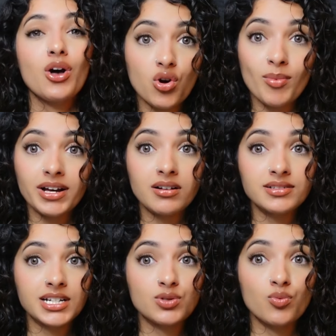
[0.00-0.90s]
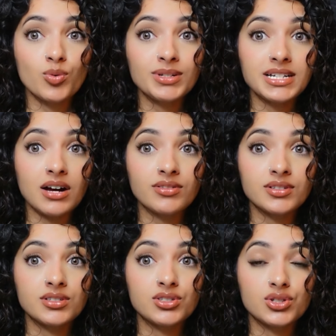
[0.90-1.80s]
All my contacts will be down
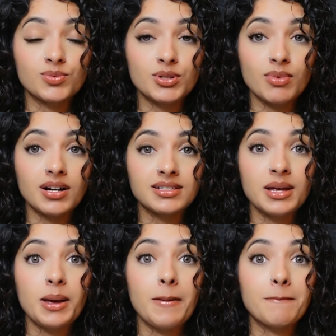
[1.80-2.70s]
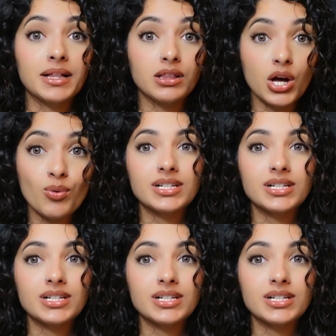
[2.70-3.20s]
in the description box below.